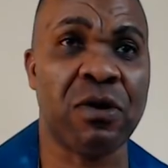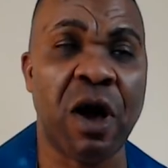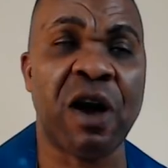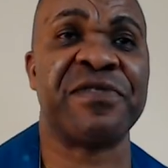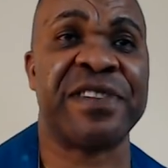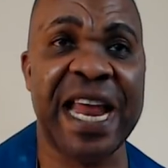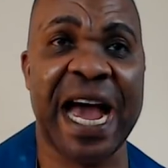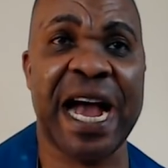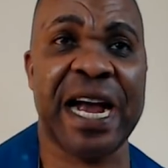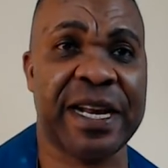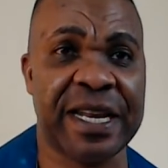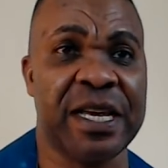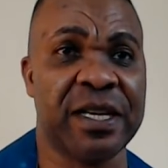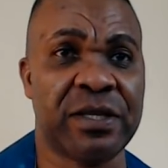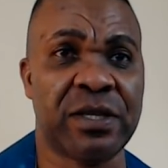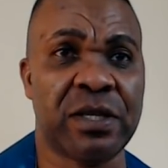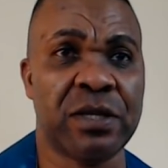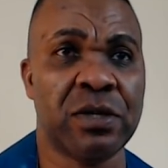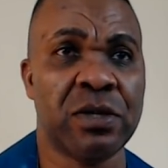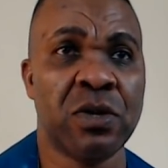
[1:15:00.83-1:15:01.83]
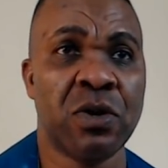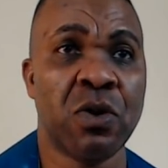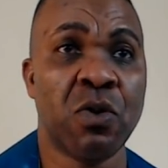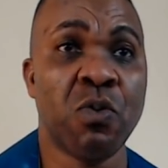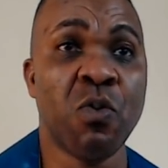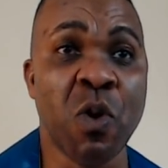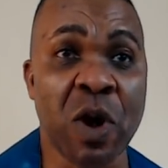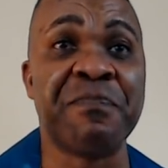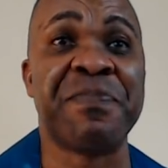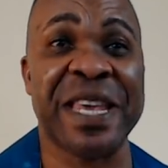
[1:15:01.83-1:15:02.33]
of darkness
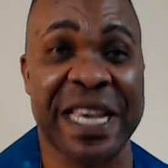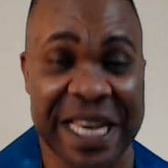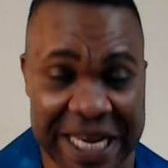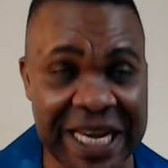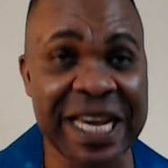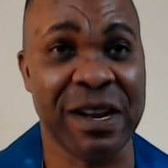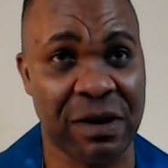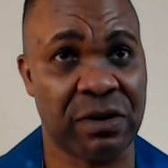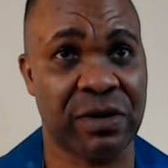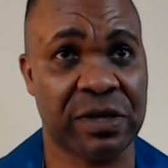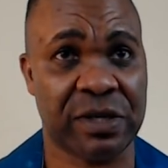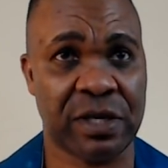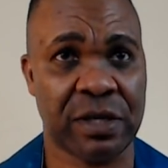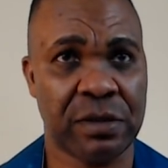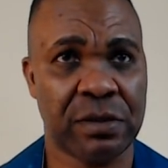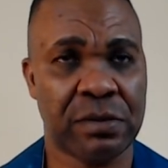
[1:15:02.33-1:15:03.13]
will be killed.